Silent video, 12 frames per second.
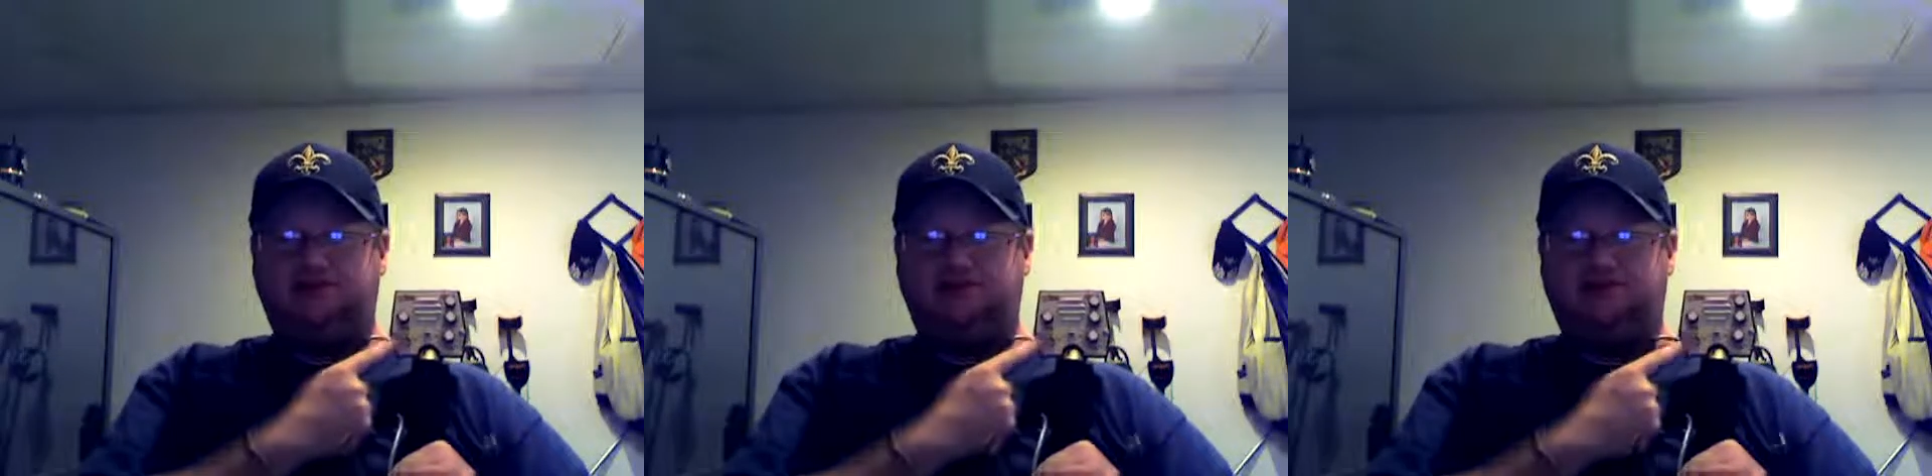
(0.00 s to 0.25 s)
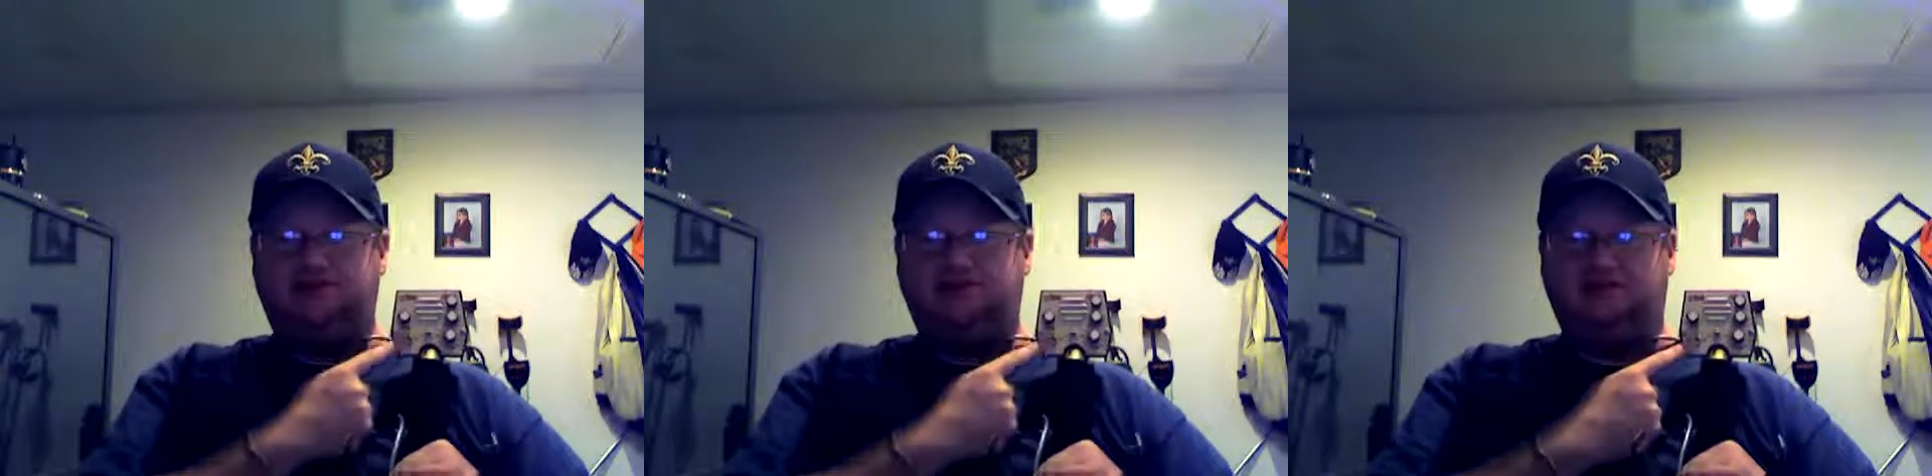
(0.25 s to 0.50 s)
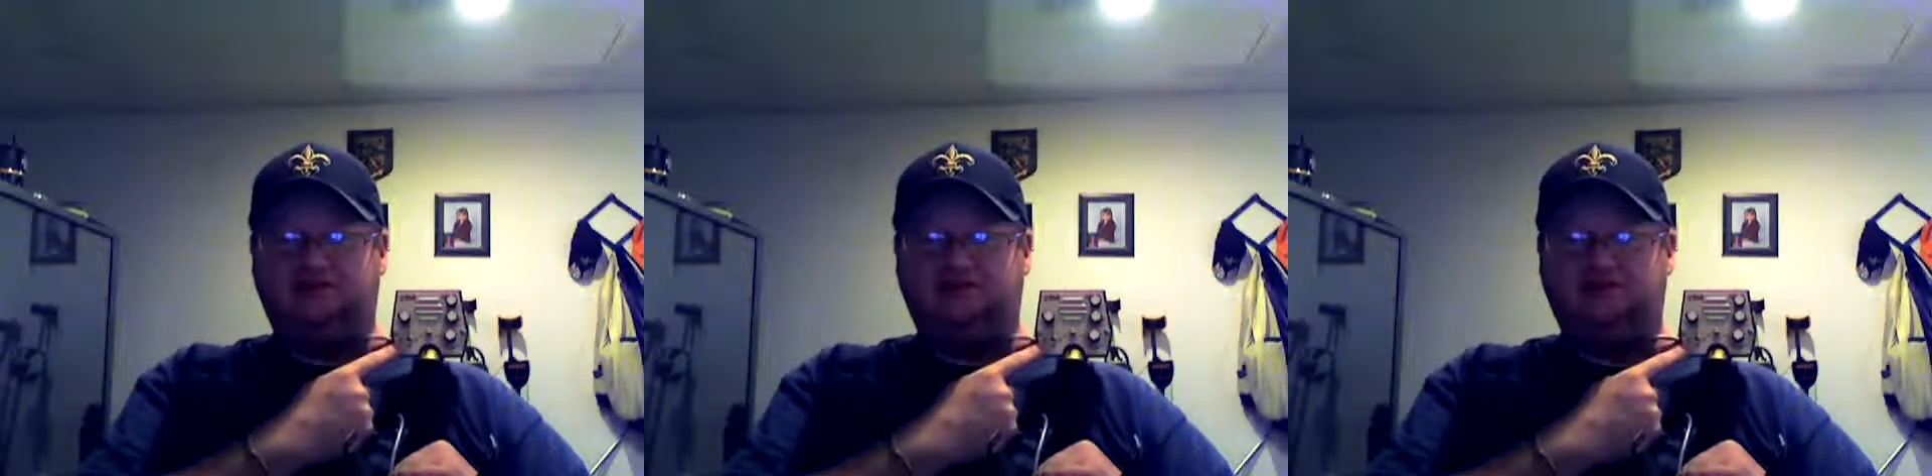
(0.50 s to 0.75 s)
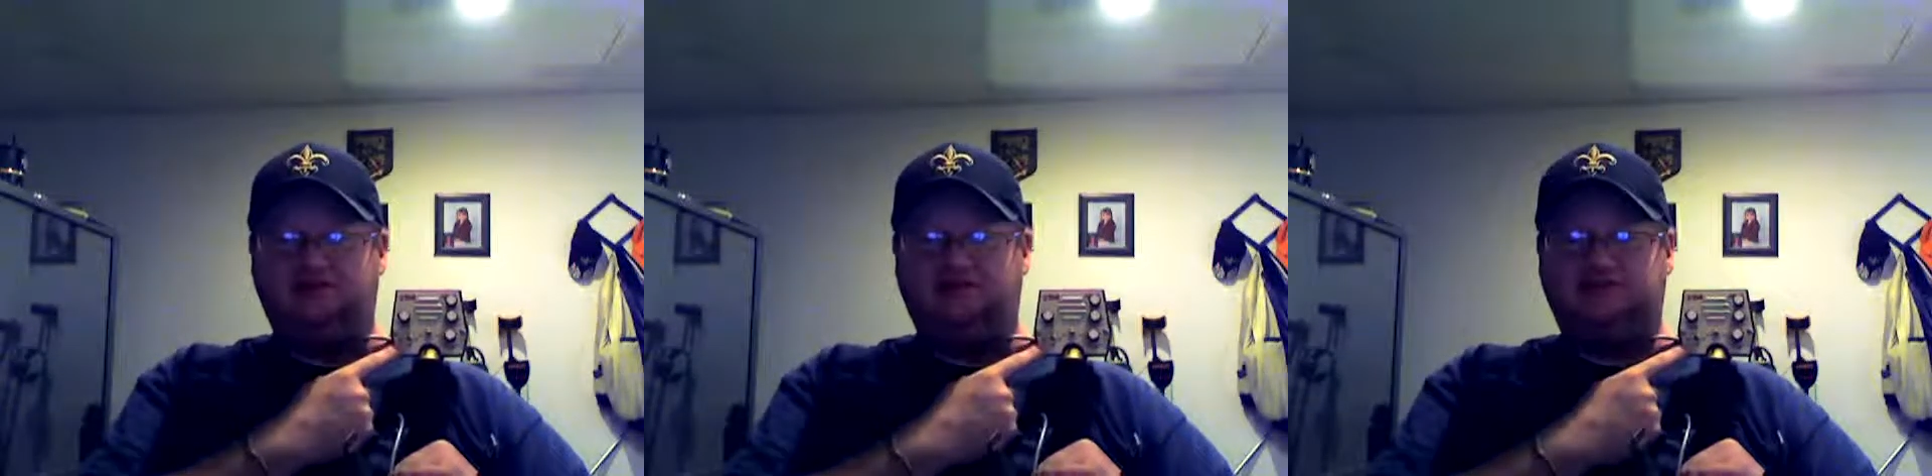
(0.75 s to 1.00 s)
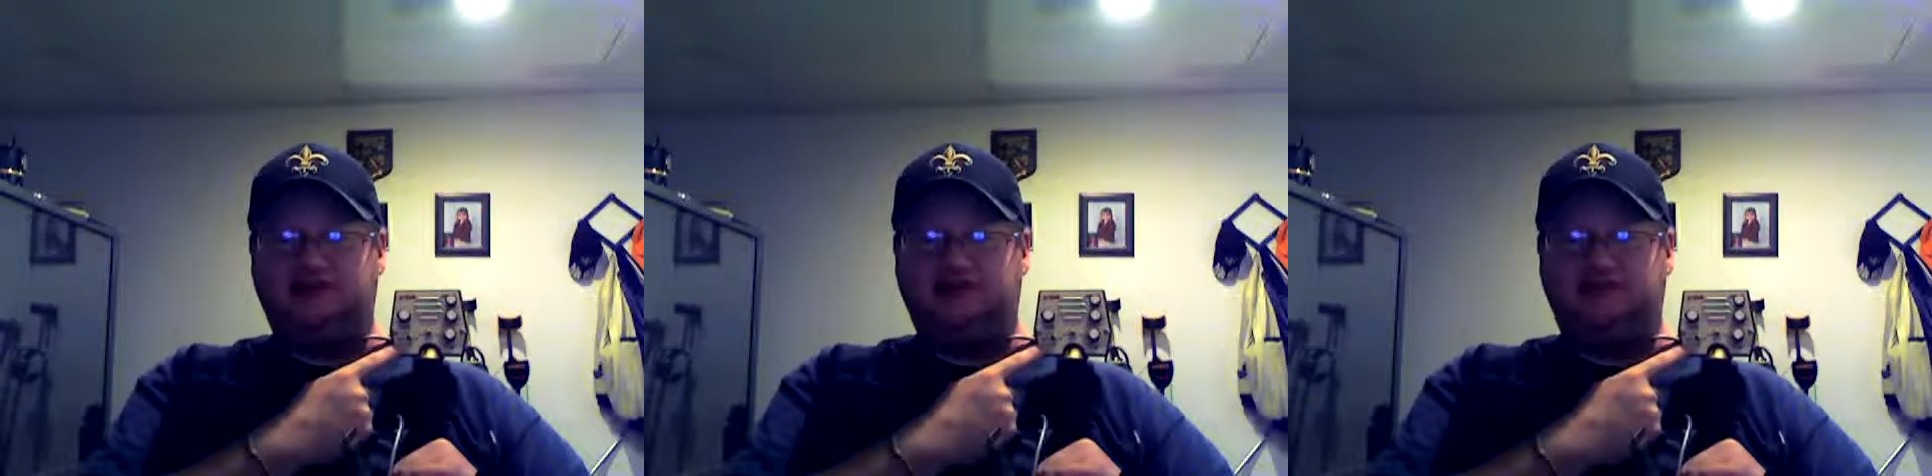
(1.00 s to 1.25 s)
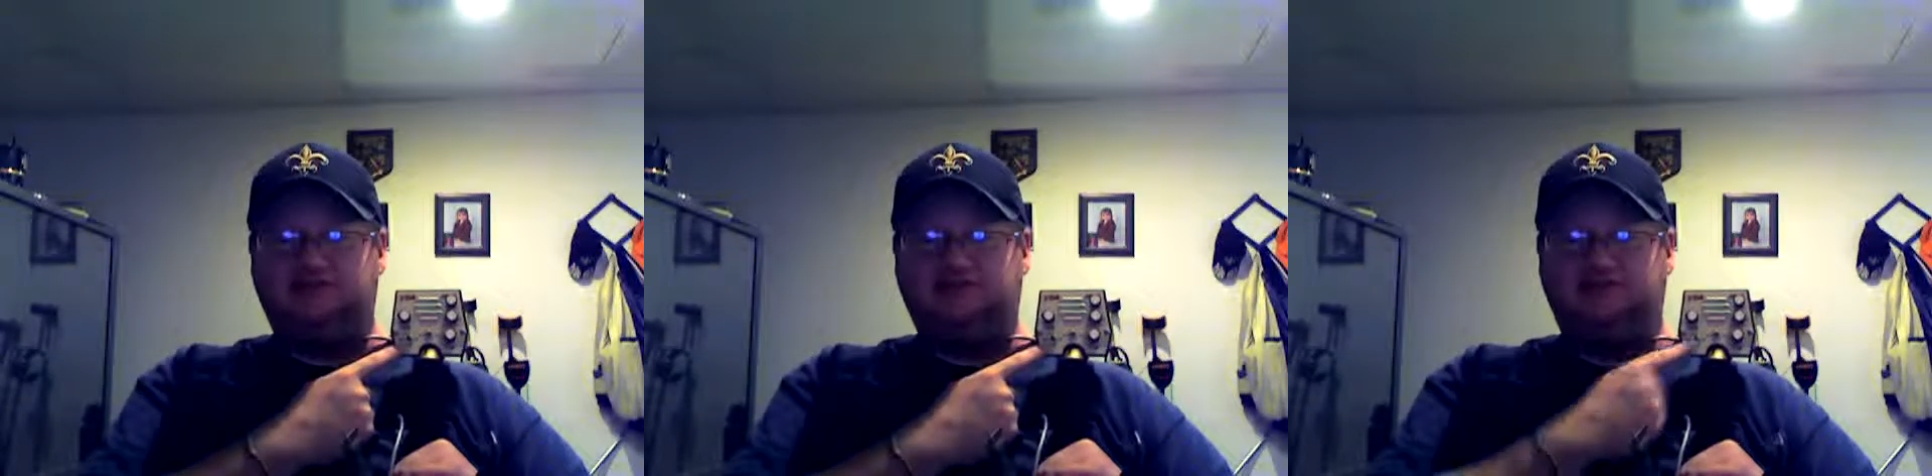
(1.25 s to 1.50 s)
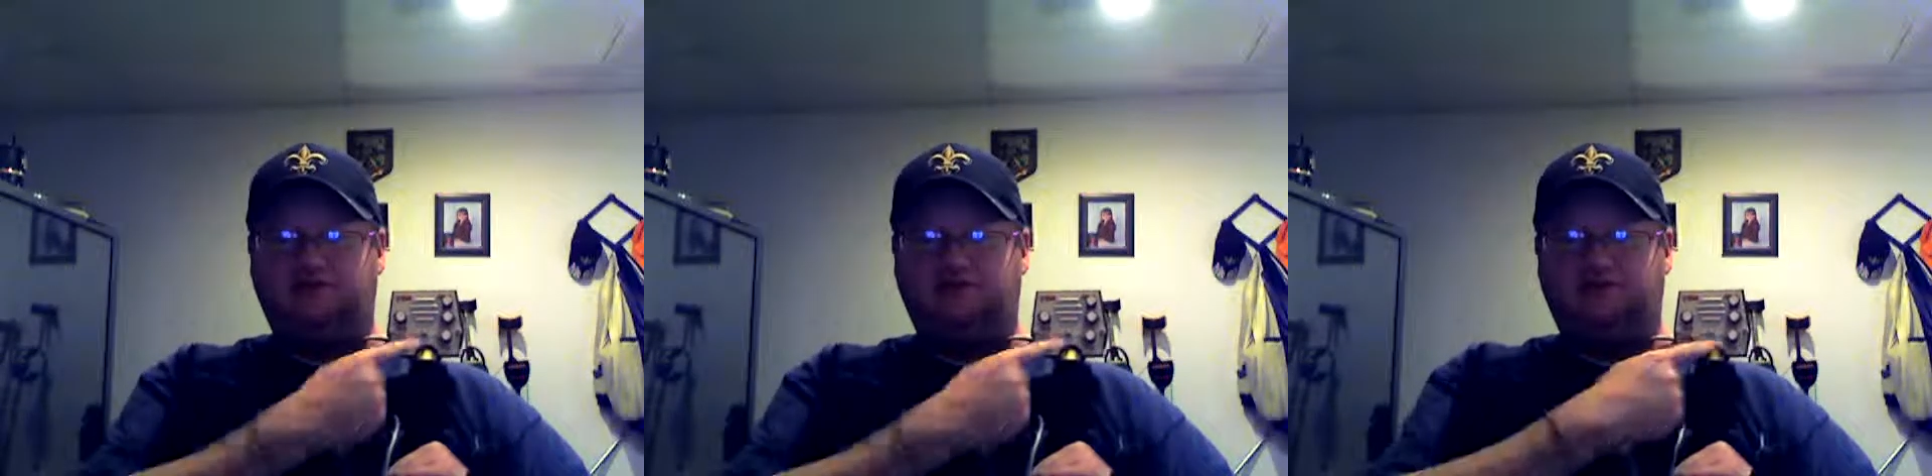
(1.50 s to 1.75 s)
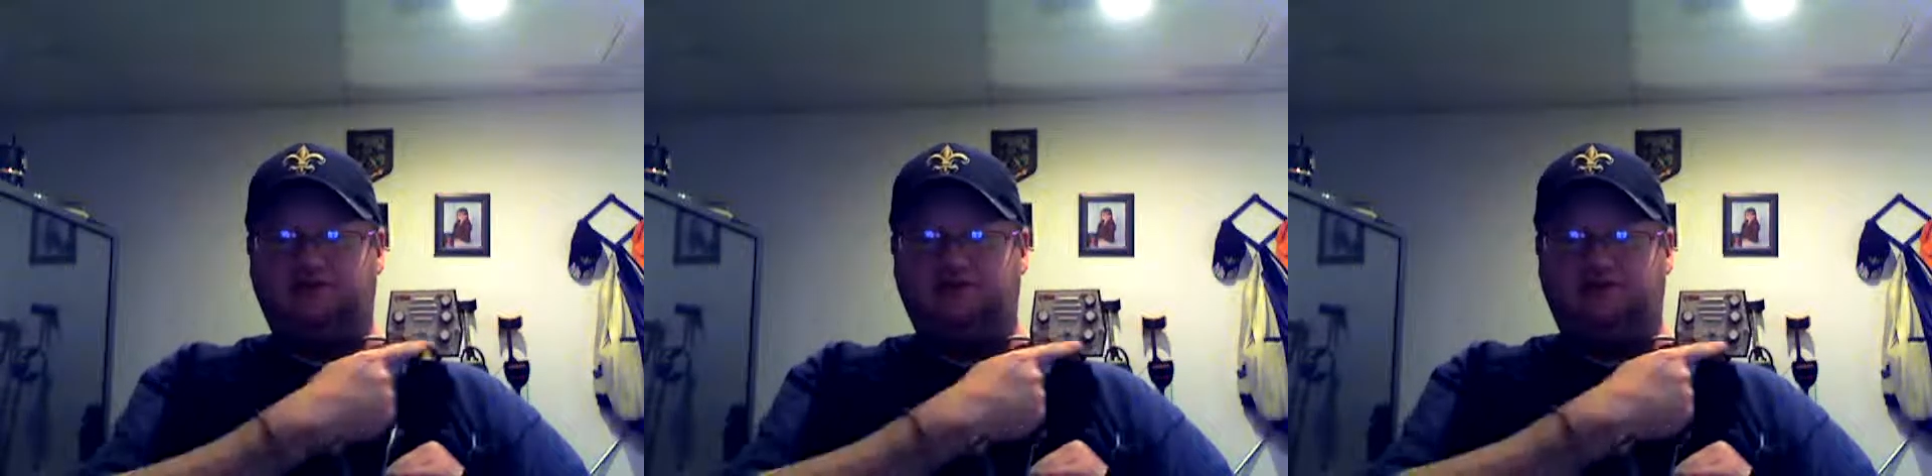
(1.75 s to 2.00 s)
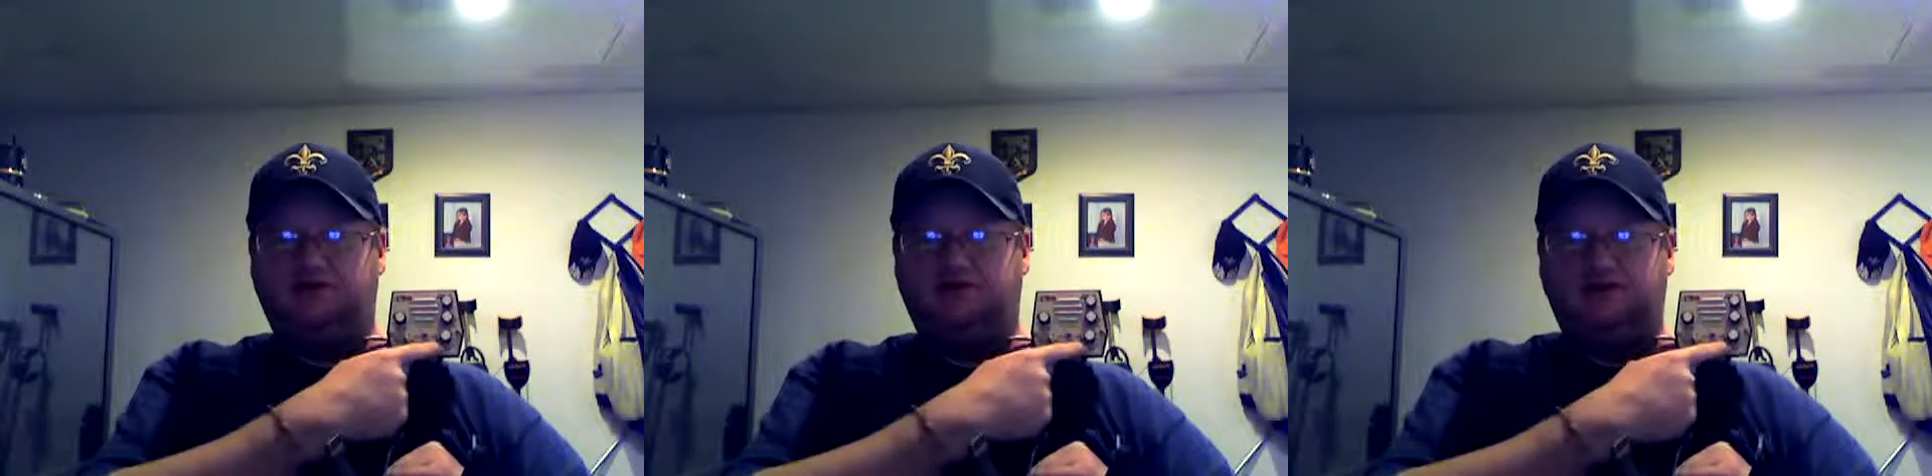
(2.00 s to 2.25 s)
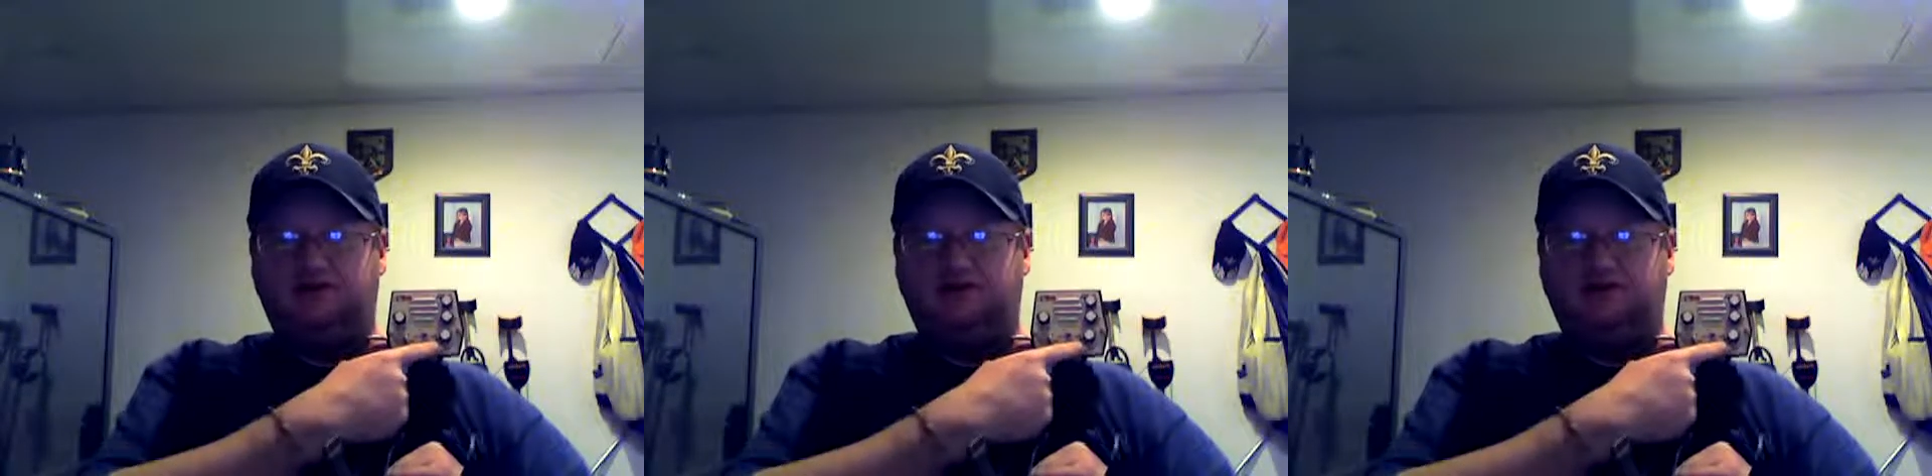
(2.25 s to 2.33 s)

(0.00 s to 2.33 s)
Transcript: the little disc knobs over here, but on